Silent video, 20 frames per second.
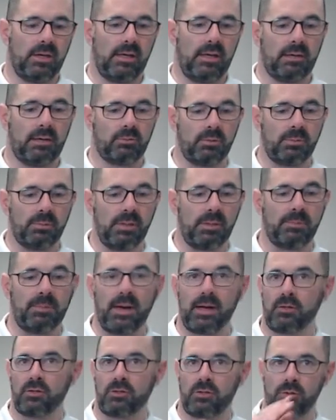it would be
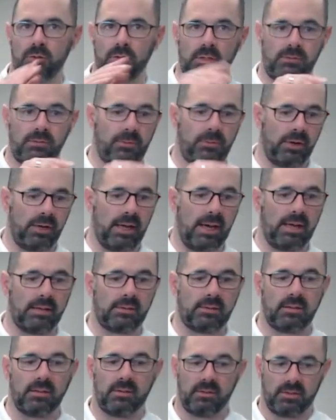better suited for
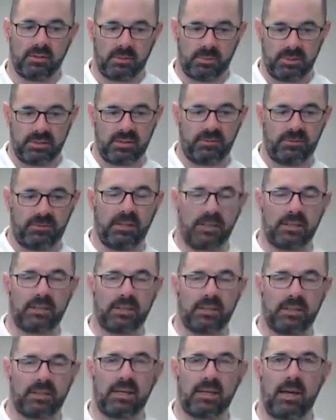that specific
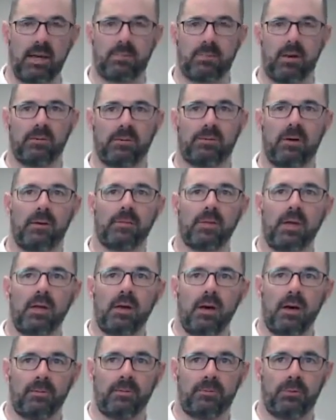type
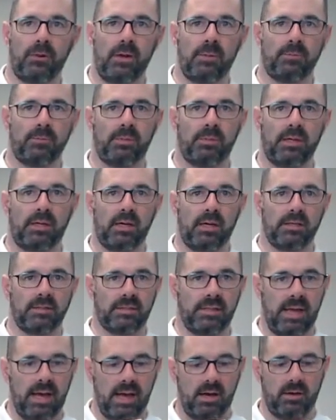of rim,
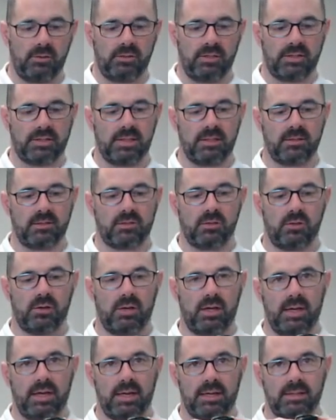because now the
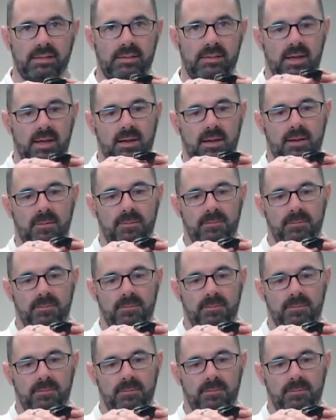sensor is